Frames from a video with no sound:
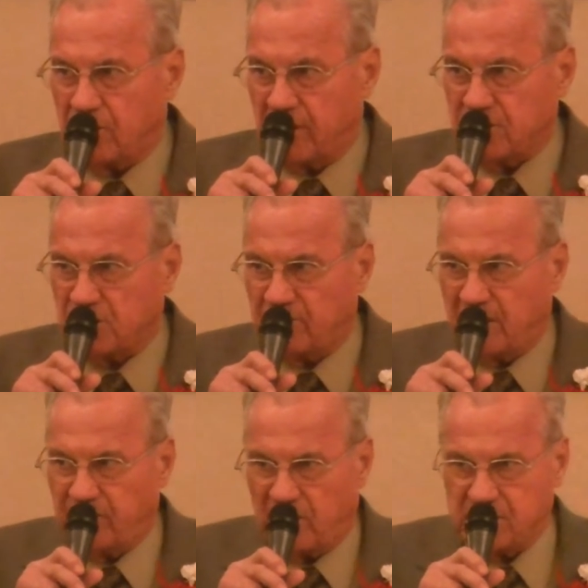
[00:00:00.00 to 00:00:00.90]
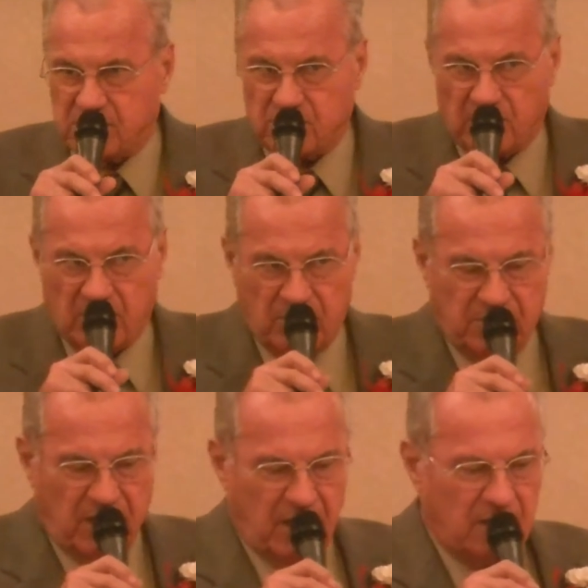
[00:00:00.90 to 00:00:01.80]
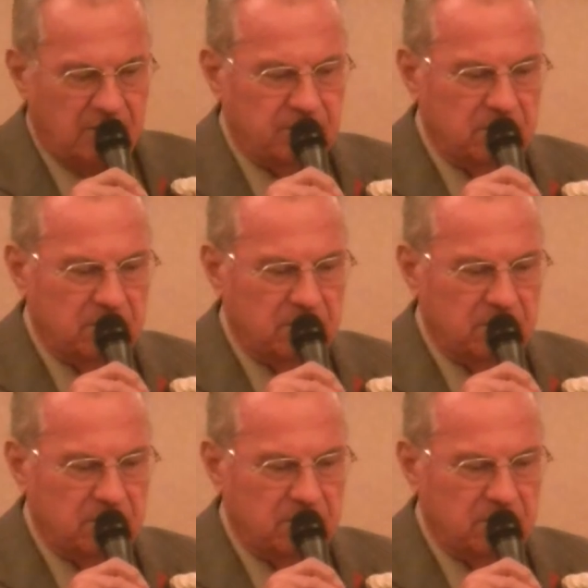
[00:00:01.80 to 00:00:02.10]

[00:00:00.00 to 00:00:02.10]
reach of my voice when I'm on the air.